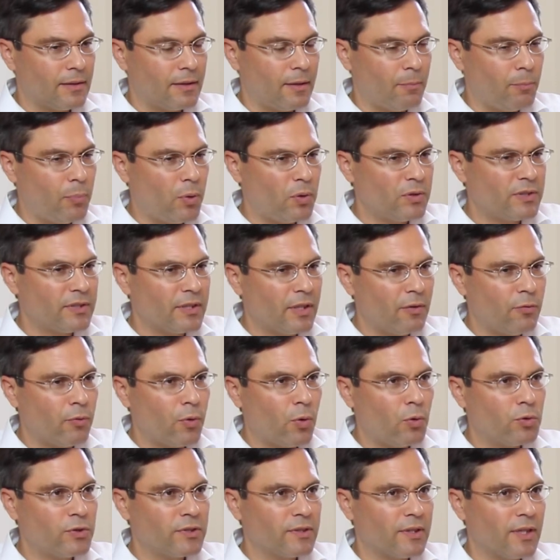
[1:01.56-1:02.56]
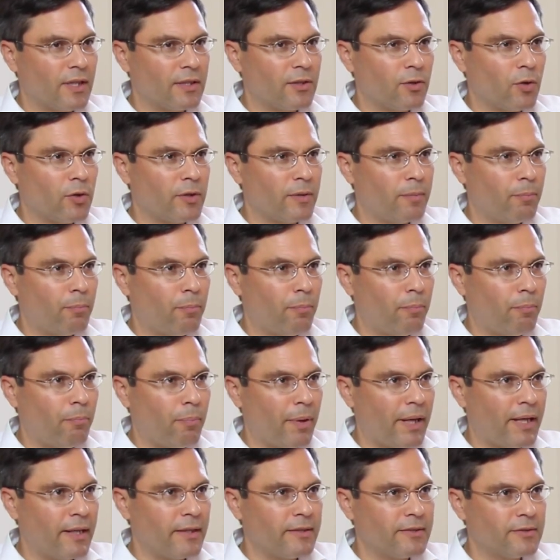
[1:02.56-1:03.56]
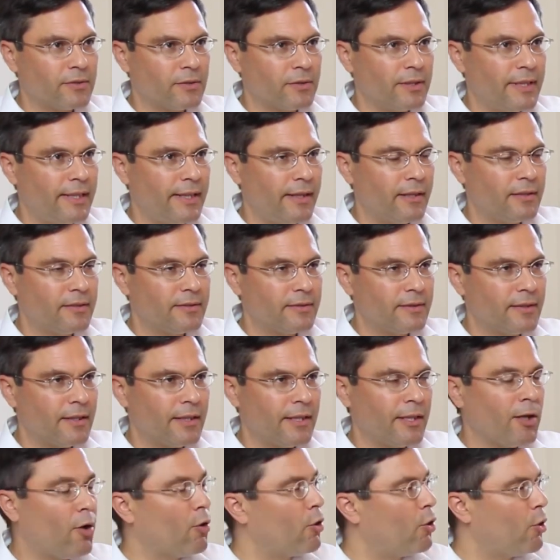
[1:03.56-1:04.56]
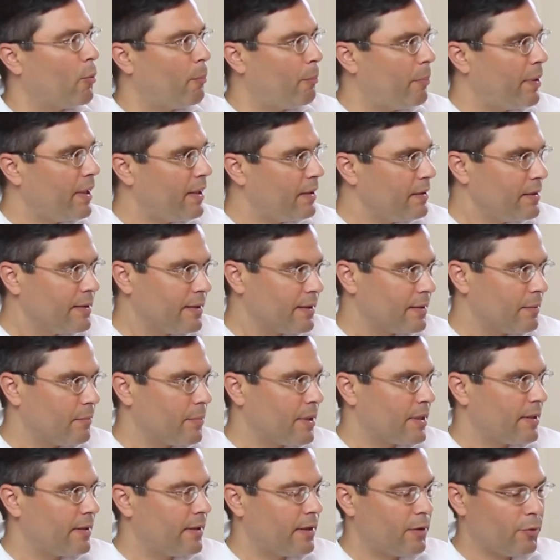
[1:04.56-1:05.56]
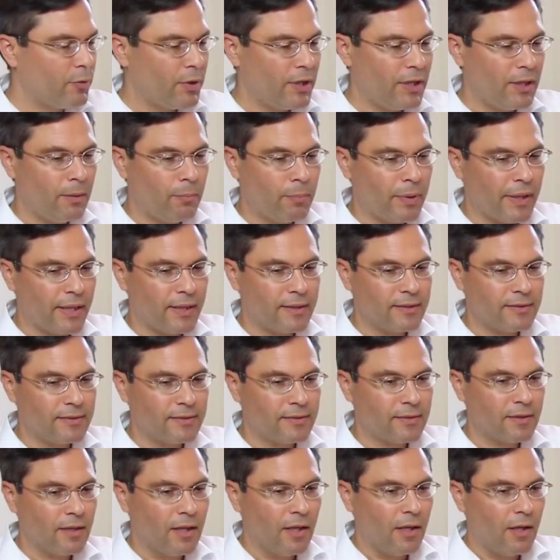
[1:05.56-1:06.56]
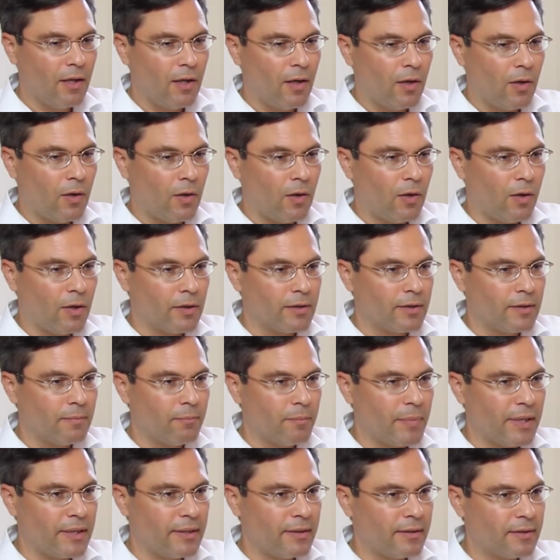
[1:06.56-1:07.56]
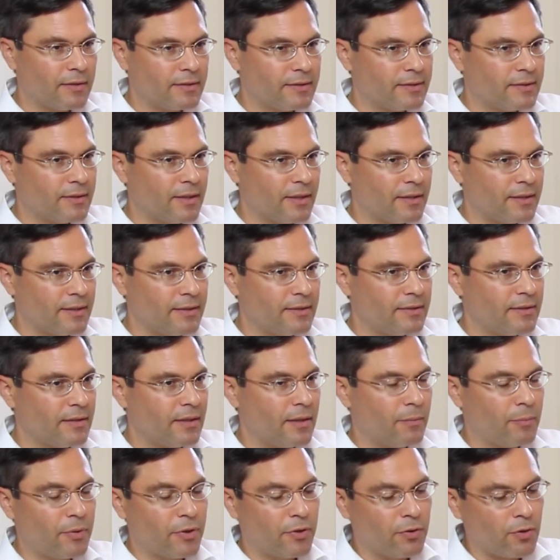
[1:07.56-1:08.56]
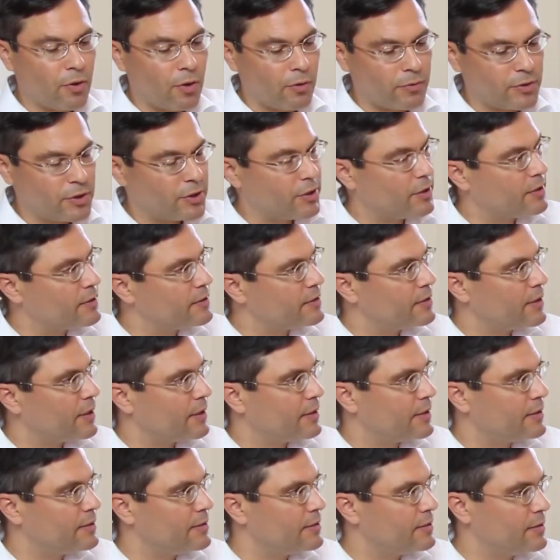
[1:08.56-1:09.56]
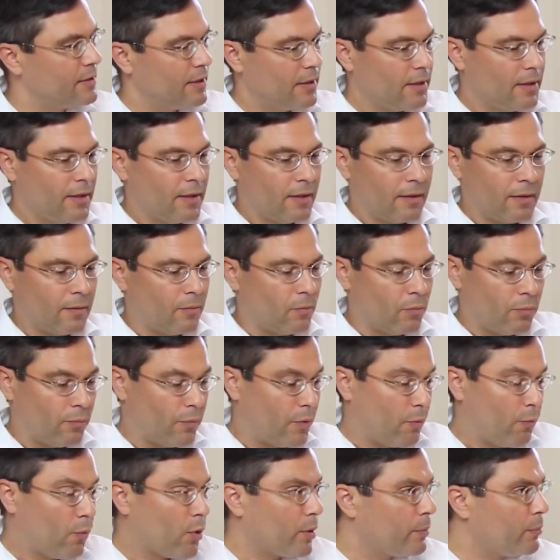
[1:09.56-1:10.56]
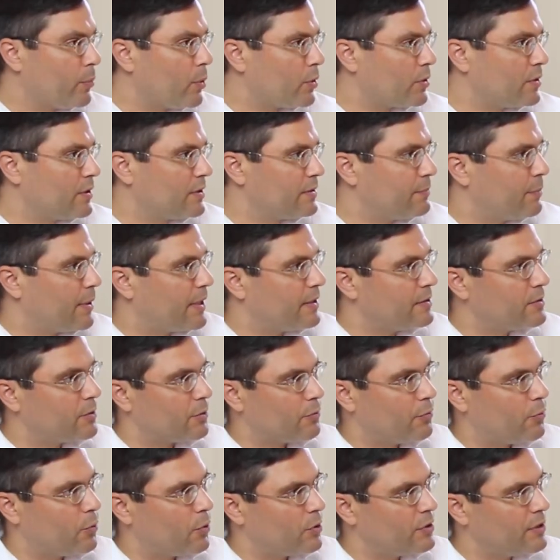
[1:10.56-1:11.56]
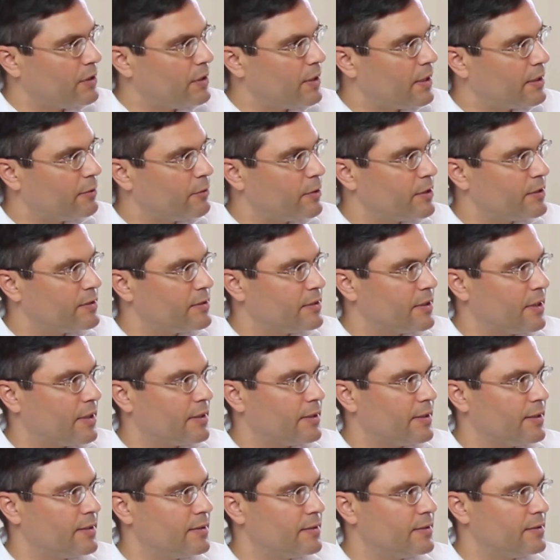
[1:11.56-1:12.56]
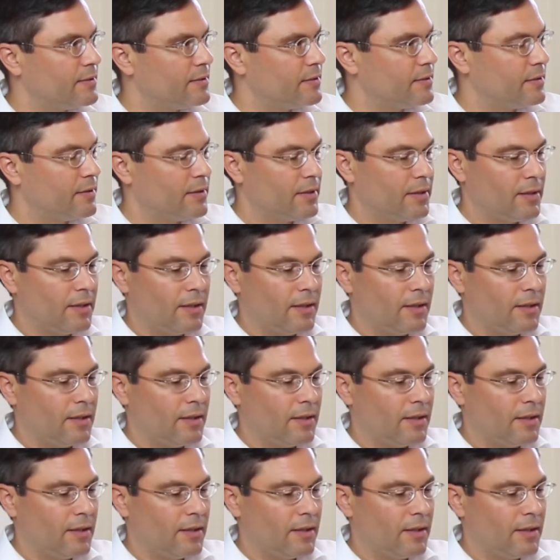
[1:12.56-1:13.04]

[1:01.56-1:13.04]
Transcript: the books I wrote are not based on hearsay or opinion, but they're really based on medical studies and epidemiological studies. The one book is based on 1,400 studies